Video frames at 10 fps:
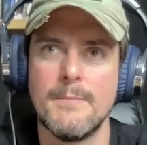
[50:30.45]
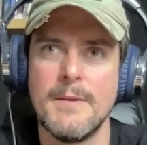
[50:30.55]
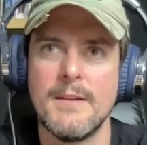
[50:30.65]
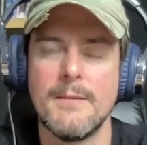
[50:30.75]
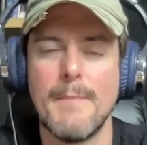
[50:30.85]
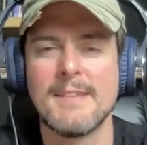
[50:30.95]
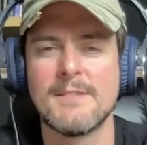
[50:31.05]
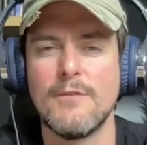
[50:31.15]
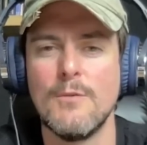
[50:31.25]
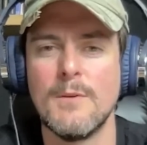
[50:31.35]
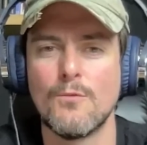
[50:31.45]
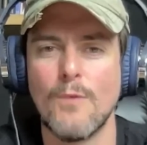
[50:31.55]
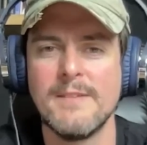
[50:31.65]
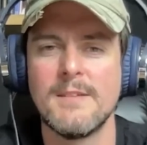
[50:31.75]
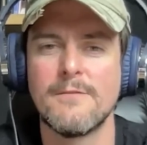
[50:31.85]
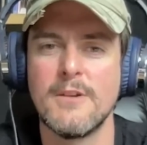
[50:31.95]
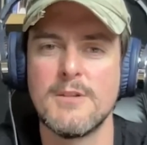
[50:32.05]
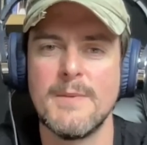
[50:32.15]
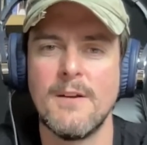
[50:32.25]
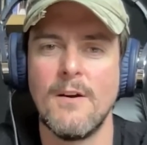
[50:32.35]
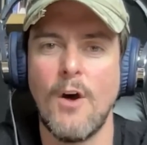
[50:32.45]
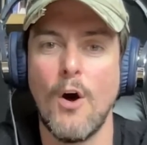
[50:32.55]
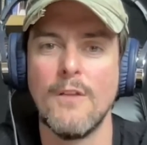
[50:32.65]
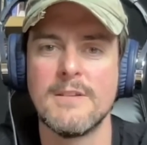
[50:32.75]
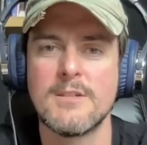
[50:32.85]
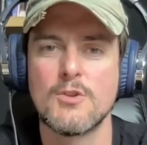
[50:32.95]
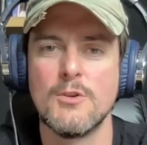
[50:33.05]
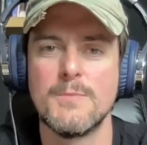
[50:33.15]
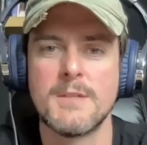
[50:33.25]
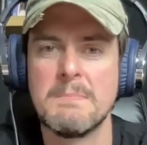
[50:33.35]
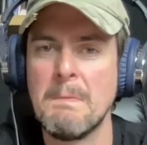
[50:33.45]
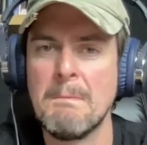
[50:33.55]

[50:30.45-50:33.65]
committed a massive human rights infringement on all of its troops,